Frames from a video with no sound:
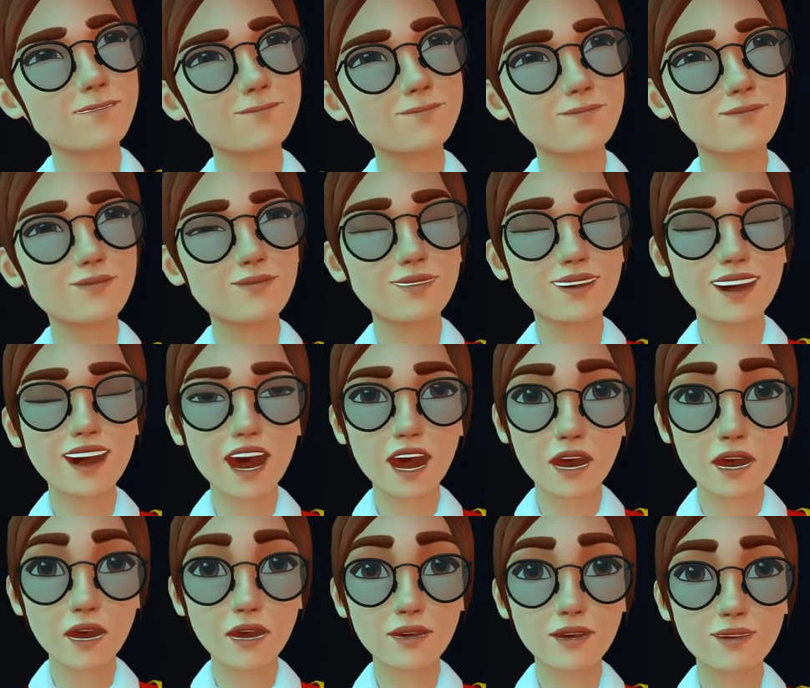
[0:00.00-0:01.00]
Something's at the end
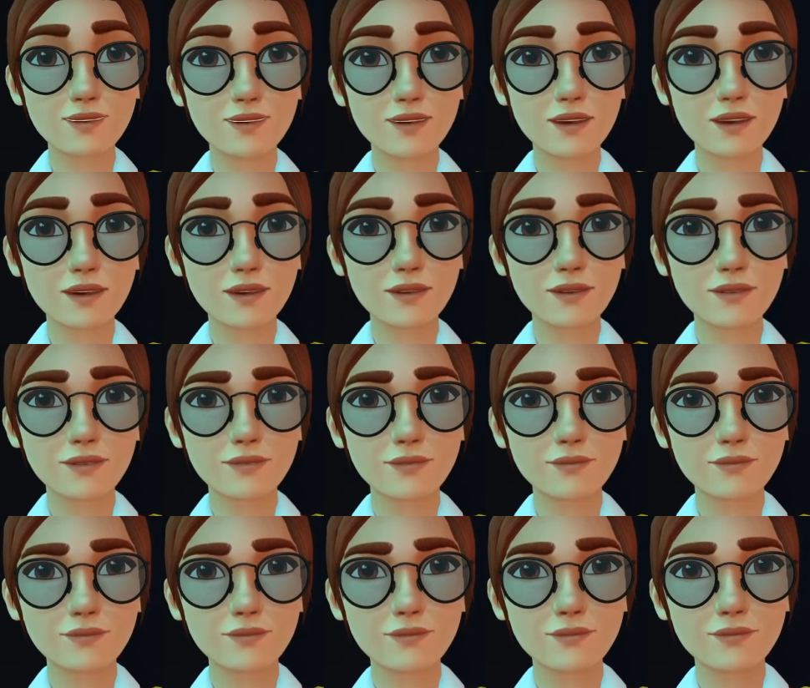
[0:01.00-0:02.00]
of the hallway. Come
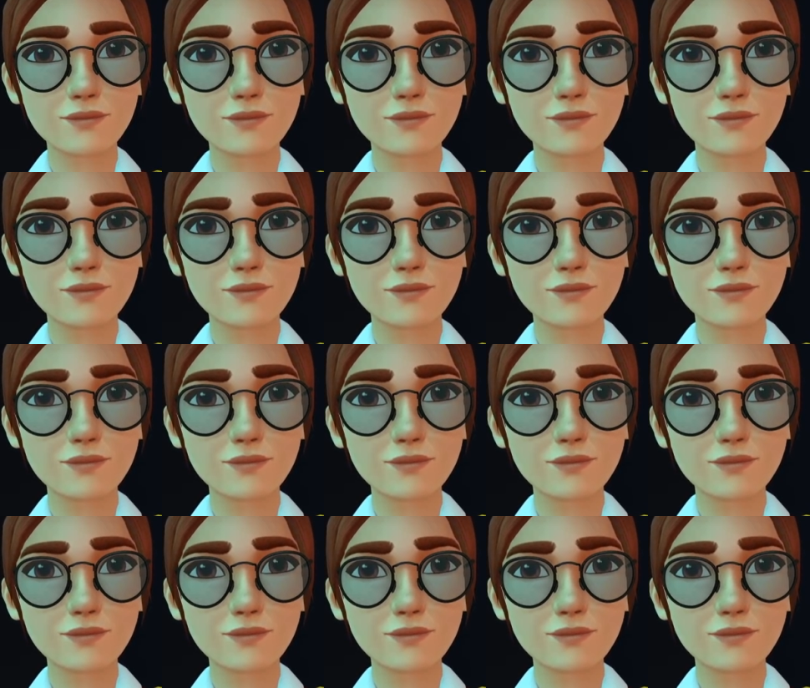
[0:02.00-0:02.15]
on.